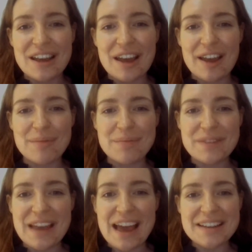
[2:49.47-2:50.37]
Um,
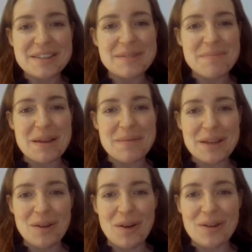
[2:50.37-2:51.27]
yes,
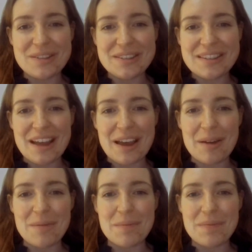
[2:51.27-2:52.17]
maybe not
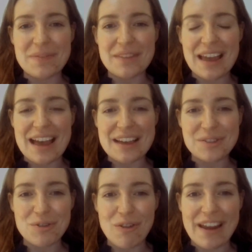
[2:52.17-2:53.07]
um,
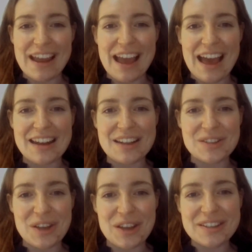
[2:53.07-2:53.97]
as great and as
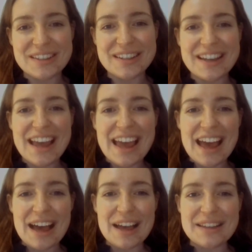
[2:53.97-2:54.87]
good
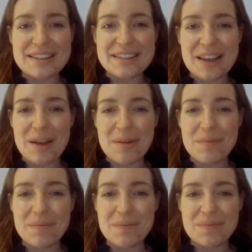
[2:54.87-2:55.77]
as
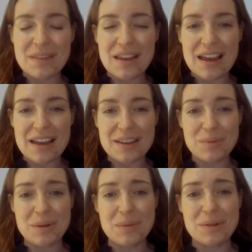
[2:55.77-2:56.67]
um, as
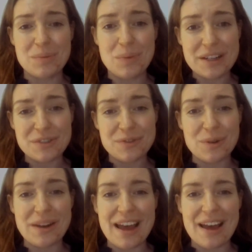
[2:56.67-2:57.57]
we would wish
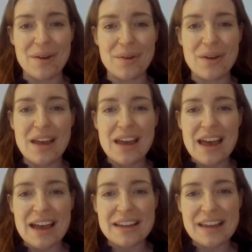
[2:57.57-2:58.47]
for now.
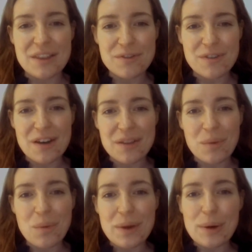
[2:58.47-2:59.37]
And yet, the Father
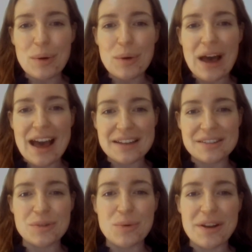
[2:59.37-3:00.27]
will add
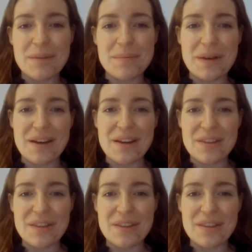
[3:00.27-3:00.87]
to our number.